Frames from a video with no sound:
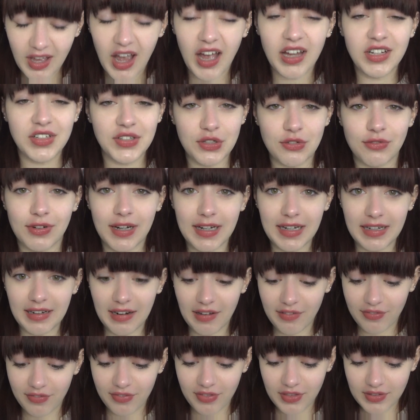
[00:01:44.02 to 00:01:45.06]
do really
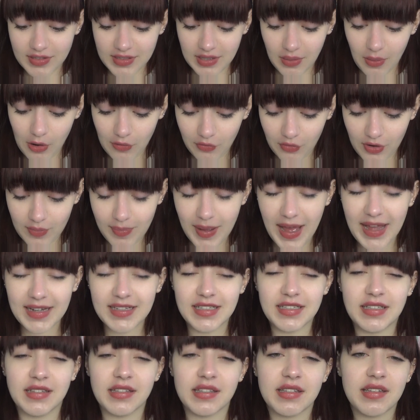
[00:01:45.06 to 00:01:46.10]
love the sew over it
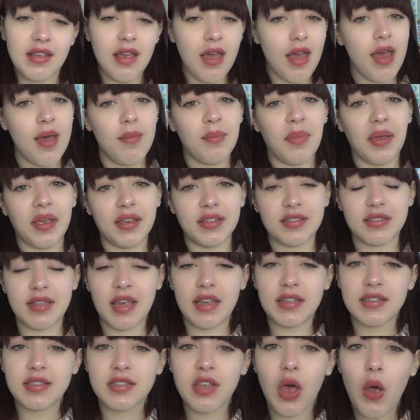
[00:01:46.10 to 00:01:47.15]
patterns because
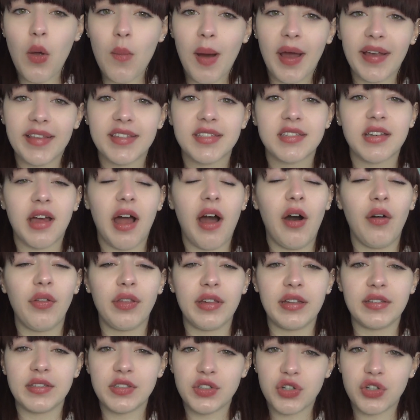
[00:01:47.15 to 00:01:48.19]
they're so my style,
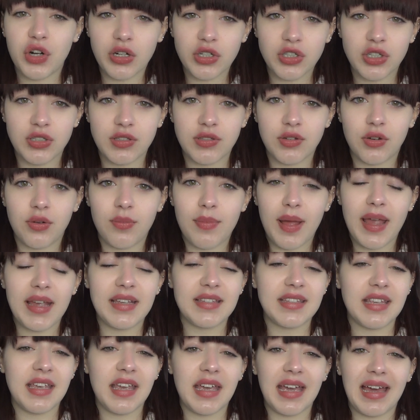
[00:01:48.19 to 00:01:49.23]
the instructions are
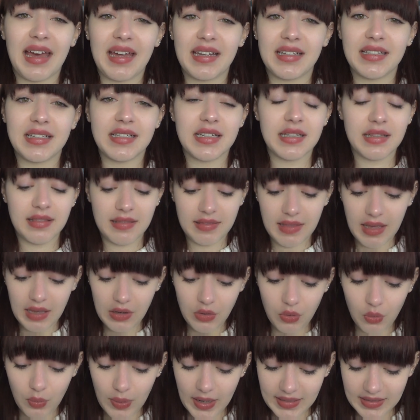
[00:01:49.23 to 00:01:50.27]
amazing, and their
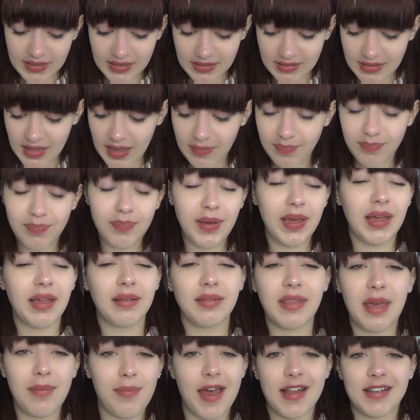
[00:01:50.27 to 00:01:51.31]

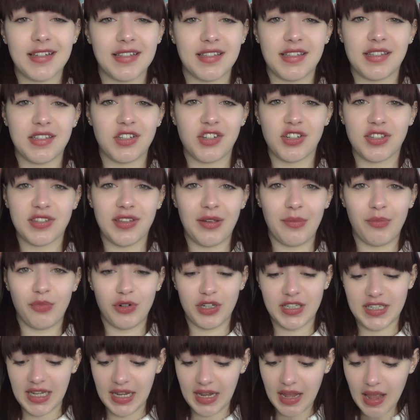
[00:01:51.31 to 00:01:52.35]
patterns are just so
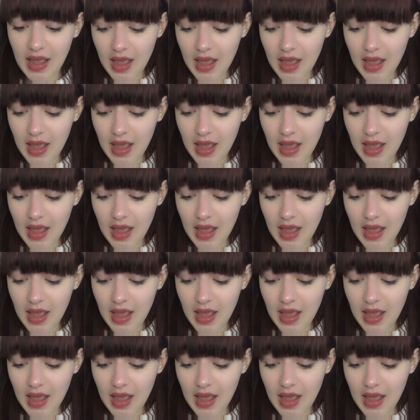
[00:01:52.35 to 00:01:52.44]
pretty.